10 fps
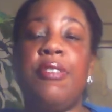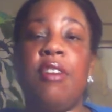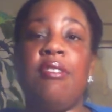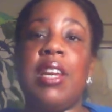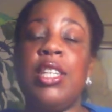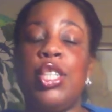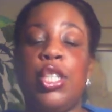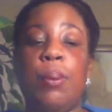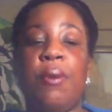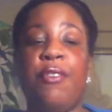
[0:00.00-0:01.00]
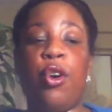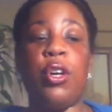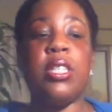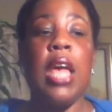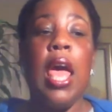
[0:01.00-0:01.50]
for your relationship, of
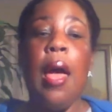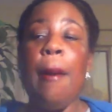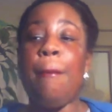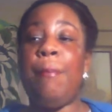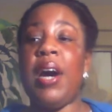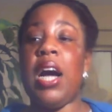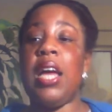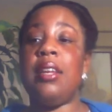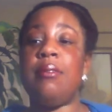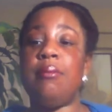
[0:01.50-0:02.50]
course, but